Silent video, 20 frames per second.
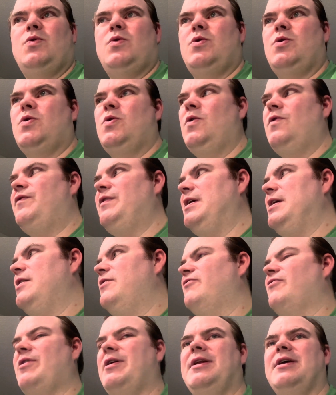
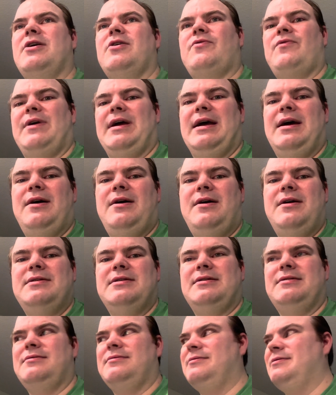goofy running
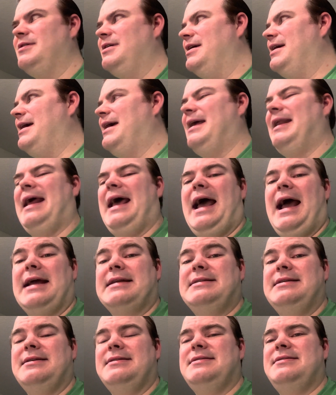around and
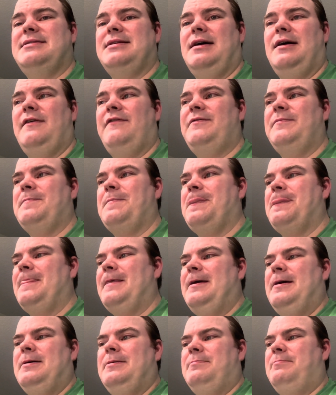acting and stuff,
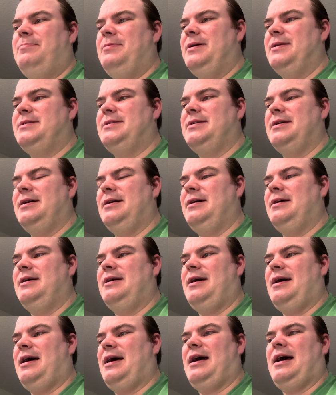but
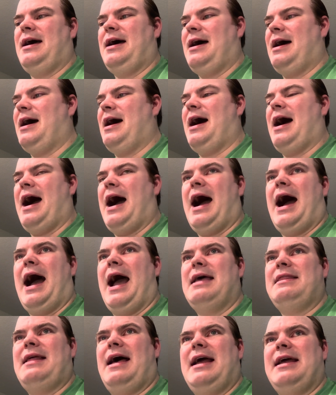
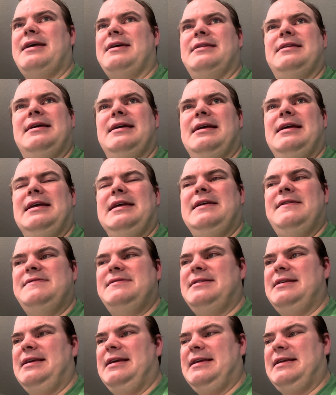I like it. It
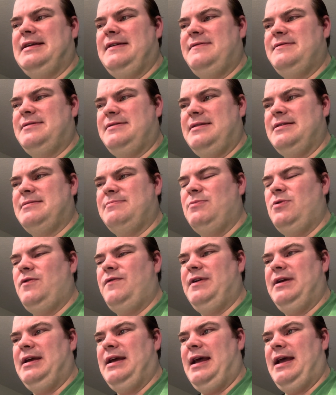gives this
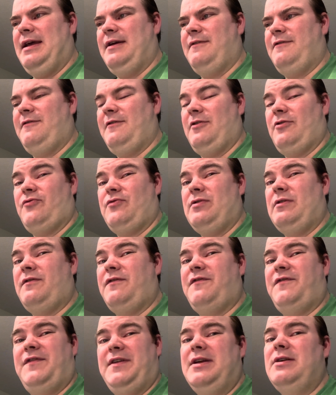movie a real
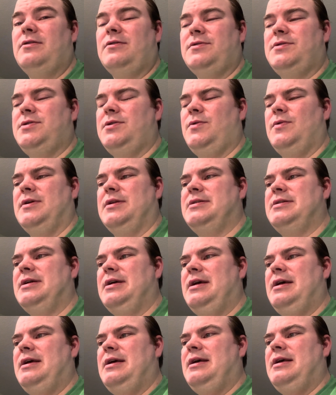feel to it
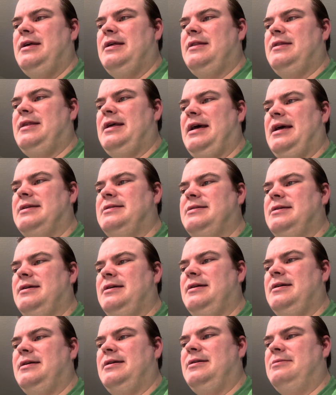that
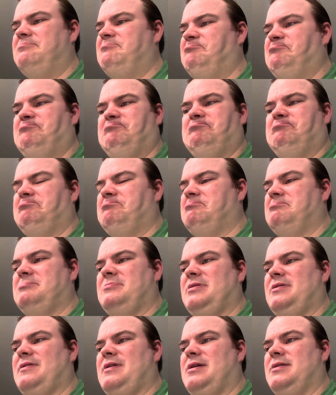
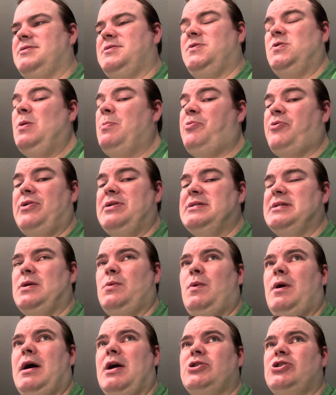that is super easy
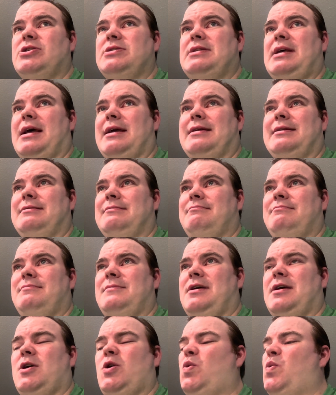to watch. It's like a
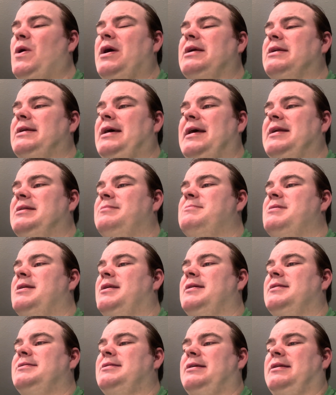quick 90
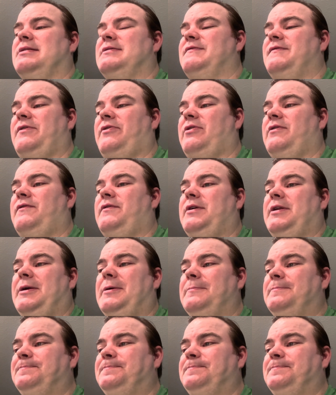minutes, and it's very funny.